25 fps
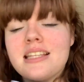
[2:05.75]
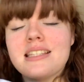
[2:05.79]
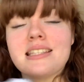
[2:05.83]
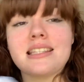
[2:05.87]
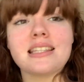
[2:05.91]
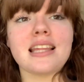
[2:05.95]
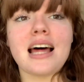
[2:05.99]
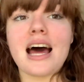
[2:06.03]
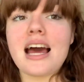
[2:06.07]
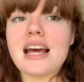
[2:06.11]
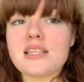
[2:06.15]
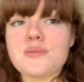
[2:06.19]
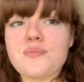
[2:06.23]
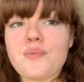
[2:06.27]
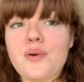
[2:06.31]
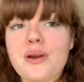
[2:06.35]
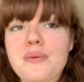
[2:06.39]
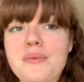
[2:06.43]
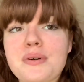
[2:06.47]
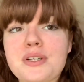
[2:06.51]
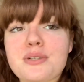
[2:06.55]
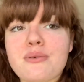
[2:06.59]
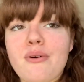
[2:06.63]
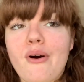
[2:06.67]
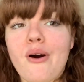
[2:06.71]
So that is pretty
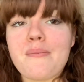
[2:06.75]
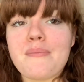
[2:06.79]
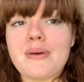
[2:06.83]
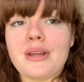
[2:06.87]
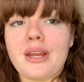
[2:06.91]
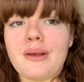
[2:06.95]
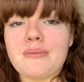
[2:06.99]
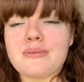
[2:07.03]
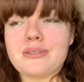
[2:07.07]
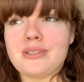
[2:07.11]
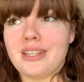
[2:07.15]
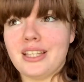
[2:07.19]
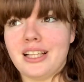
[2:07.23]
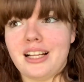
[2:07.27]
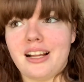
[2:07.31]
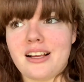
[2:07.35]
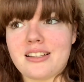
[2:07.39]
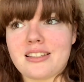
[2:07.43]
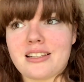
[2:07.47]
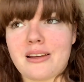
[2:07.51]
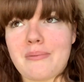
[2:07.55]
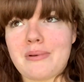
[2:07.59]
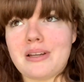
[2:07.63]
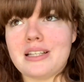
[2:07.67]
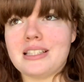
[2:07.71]
much what I've been up to in the
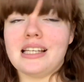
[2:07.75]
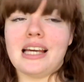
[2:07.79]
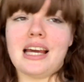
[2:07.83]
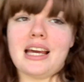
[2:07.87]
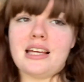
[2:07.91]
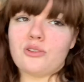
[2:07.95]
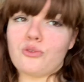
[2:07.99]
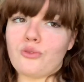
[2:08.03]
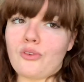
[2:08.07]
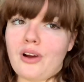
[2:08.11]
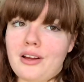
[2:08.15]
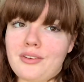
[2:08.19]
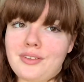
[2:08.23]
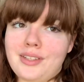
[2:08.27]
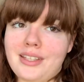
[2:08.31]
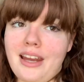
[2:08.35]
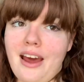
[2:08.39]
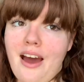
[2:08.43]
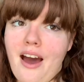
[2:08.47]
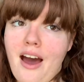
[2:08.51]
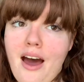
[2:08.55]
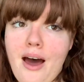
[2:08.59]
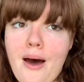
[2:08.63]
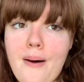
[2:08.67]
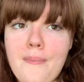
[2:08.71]
last couple of days, rounded
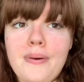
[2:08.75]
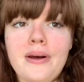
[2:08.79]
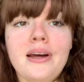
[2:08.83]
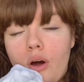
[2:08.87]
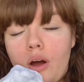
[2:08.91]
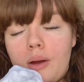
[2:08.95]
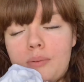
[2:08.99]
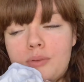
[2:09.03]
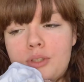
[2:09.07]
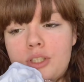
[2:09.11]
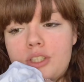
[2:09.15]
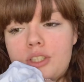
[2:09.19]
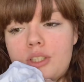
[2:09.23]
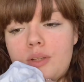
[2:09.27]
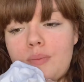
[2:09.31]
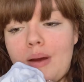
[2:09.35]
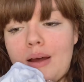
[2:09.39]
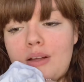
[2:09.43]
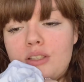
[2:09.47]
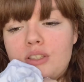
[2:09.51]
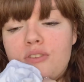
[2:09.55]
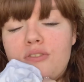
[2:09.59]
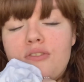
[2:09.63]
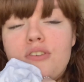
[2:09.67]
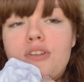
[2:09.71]
up. I'm just
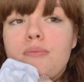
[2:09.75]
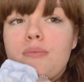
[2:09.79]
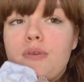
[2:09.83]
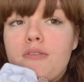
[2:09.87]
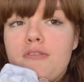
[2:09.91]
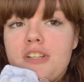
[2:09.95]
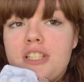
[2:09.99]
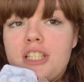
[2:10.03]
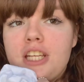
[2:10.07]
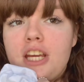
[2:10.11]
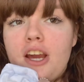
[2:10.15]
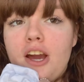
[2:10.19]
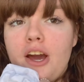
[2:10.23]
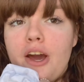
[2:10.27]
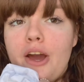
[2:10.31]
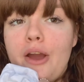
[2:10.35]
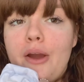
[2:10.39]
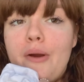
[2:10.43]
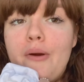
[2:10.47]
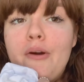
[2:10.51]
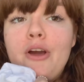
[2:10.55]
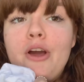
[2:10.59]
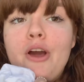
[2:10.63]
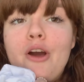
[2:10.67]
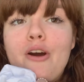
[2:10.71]
about to film a
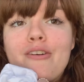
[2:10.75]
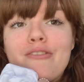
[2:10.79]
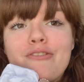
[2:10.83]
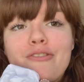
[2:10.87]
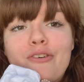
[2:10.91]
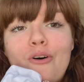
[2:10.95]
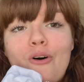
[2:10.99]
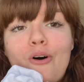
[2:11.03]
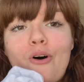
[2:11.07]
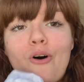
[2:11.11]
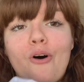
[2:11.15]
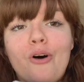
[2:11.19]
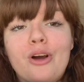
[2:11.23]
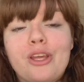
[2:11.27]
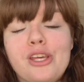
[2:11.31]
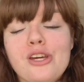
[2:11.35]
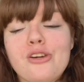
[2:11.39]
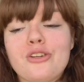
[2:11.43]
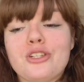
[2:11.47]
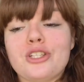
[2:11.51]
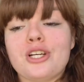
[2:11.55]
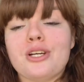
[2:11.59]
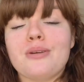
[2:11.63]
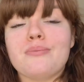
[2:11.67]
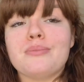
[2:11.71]
video for
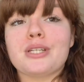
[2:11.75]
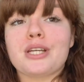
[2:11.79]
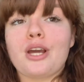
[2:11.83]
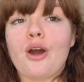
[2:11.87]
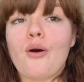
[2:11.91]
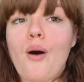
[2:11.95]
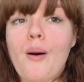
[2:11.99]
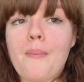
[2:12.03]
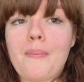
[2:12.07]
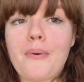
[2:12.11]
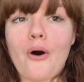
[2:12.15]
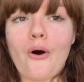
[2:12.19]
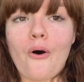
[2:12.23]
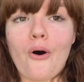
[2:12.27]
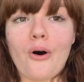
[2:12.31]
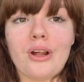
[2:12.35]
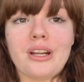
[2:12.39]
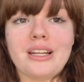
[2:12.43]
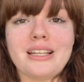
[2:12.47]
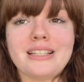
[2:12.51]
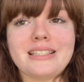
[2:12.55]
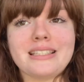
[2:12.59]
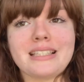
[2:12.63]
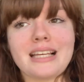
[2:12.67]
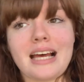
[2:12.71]
YouTube to go up
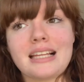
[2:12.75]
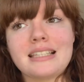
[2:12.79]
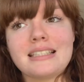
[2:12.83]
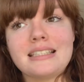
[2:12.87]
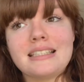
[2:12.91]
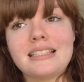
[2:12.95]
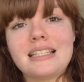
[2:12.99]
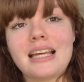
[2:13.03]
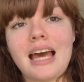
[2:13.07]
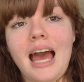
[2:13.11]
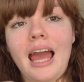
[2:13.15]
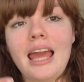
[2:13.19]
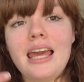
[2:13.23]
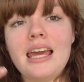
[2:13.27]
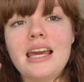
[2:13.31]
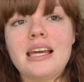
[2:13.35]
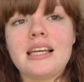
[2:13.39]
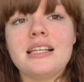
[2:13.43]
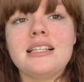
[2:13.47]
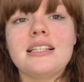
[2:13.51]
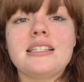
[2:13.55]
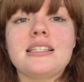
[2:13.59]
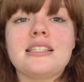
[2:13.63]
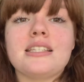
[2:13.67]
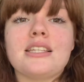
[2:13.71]
on Saturday,
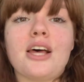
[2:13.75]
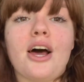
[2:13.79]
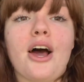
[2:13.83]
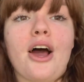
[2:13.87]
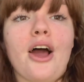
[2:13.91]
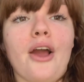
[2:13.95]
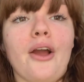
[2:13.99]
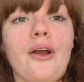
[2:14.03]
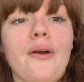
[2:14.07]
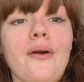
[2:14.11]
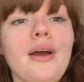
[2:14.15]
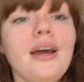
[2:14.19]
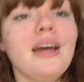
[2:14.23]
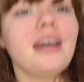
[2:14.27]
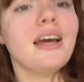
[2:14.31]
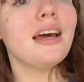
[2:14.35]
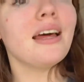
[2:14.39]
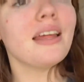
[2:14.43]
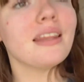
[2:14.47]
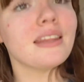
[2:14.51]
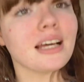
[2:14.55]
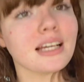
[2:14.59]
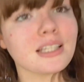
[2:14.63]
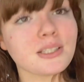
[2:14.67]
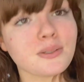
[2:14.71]
so
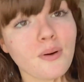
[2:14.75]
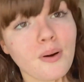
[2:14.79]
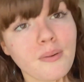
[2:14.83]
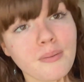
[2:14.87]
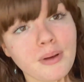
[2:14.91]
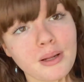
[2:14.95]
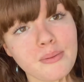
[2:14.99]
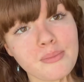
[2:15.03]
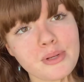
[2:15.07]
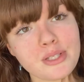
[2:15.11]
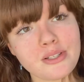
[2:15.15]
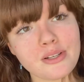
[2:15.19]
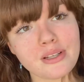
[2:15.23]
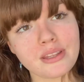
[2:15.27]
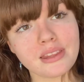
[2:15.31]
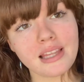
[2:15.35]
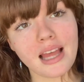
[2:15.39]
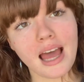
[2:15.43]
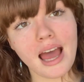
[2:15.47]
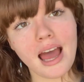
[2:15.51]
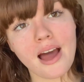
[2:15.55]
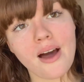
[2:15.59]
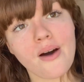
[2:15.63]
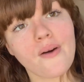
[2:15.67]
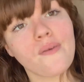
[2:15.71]
that's what I'm going to be doing
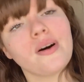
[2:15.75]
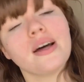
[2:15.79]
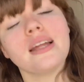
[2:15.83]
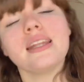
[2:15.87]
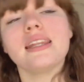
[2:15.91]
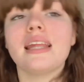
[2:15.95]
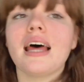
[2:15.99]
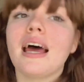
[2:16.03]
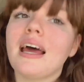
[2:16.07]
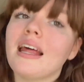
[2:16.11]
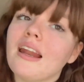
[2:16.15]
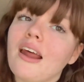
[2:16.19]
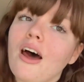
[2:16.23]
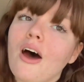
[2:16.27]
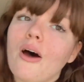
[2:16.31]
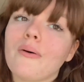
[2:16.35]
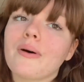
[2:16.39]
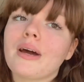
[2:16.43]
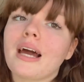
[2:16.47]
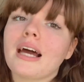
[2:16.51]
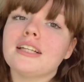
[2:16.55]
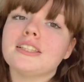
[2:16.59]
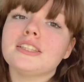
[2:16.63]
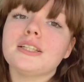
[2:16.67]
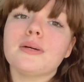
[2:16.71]
now, and then I'll
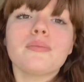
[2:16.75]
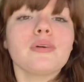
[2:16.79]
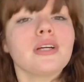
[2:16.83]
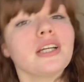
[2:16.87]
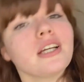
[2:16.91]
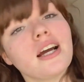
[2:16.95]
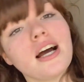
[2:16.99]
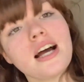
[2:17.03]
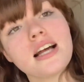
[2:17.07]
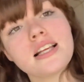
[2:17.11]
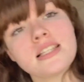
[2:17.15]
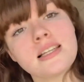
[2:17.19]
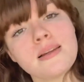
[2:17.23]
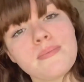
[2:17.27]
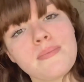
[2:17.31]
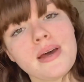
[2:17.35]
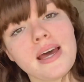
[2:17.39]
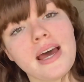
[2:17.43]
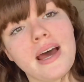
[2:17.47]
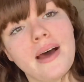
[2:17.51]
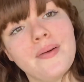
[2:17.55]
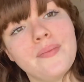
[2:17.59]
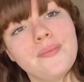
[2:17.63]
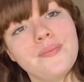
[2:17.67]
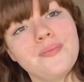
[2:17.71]
catch up with you guys in a bit.